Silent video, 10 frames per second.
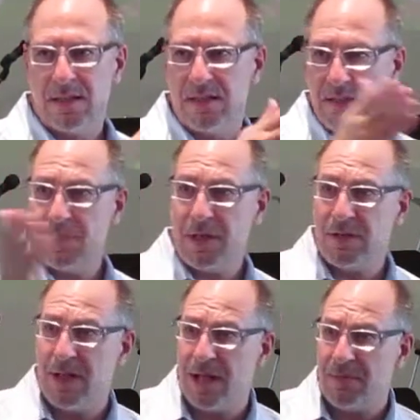Has anybody
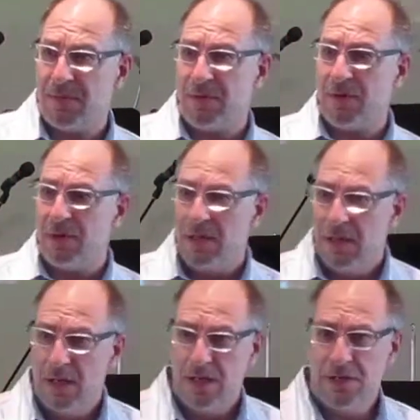heard that before?
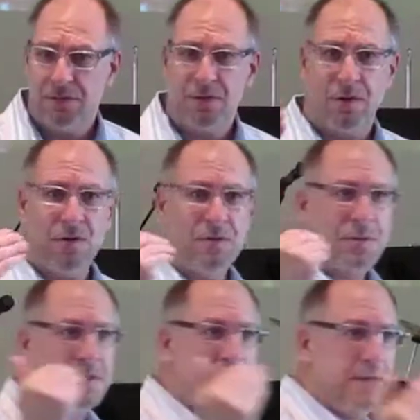You know, so the Holy
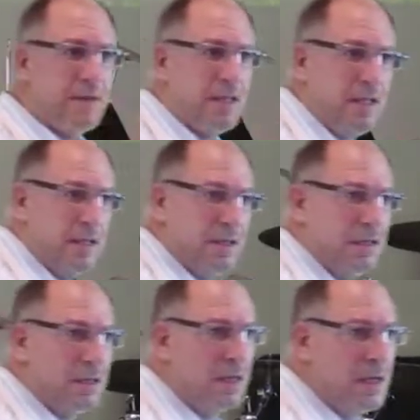Spirit is given
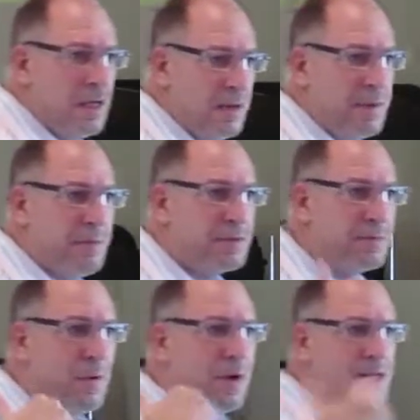here People
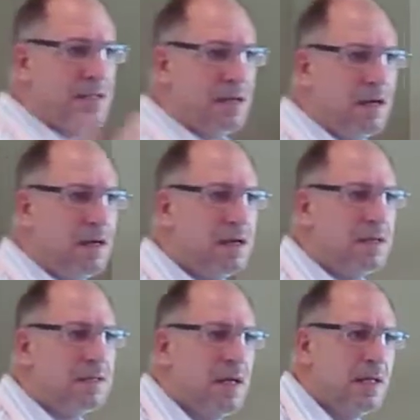spoke in tongues.